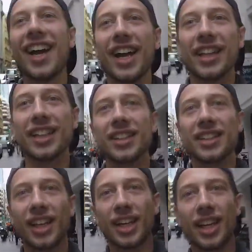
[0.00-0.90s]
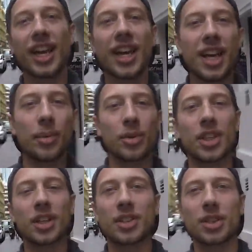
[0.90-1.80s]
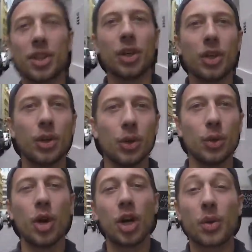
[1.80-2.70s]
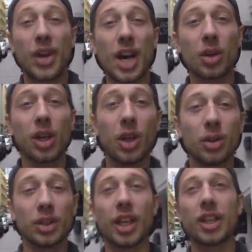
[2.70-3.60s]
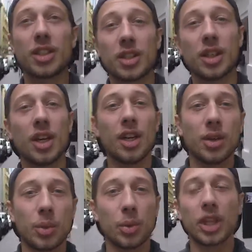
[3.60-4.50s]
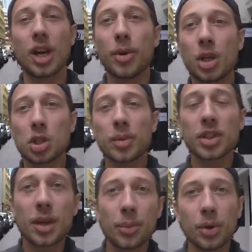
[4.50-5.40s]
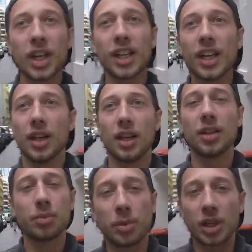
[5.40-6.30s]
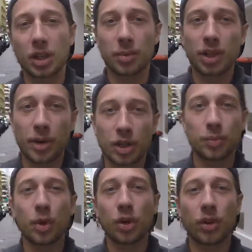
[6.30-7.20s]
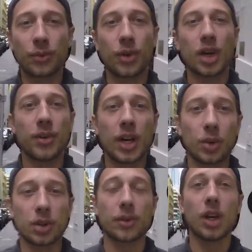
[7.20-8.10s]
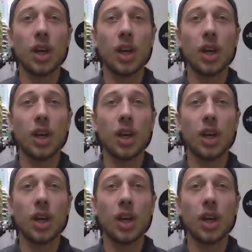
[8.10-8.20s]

and uh, that enables us to work with alcohol in case we want to get a bar job at some point. probably going to be the most boring five hours of our